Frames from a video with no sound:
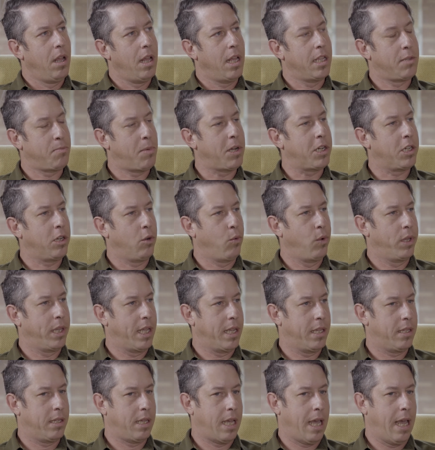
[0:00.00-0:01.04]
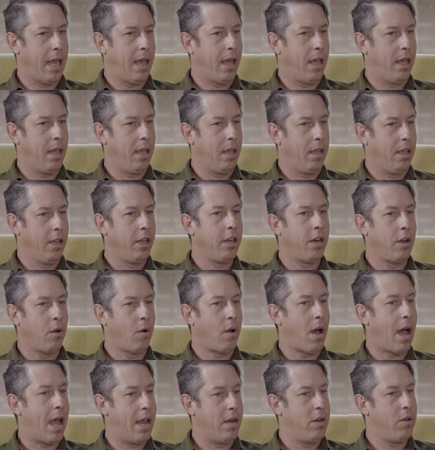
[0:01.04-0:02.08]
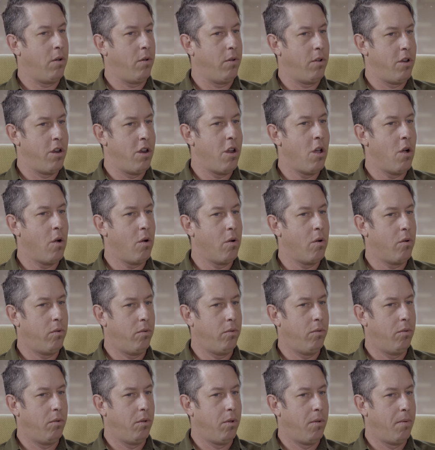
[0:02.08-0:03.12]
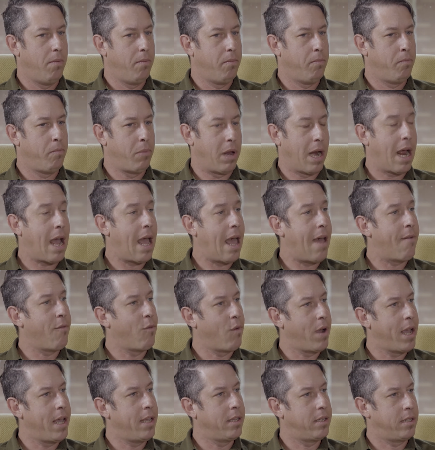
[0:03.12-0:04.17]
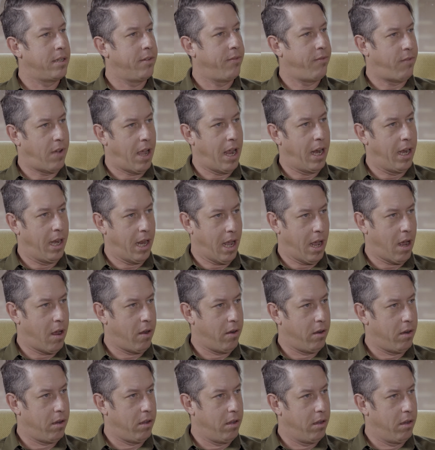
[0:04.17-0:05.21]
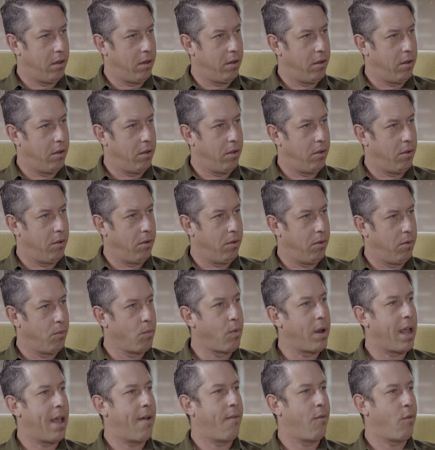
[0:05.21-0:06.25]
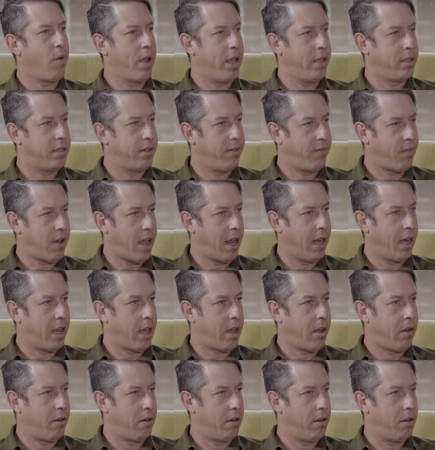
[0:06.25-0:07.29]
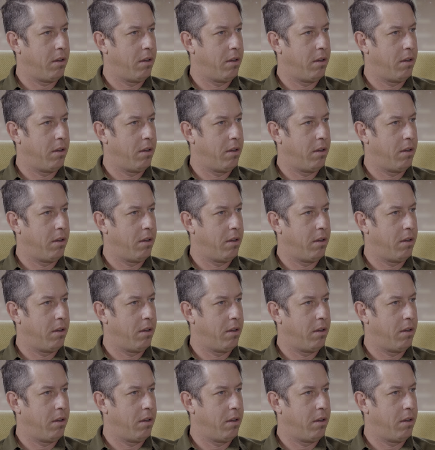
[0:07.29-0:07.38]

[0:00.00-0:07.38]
Especially when they say, I don't know, but I have ways to find out. We have ways to find out.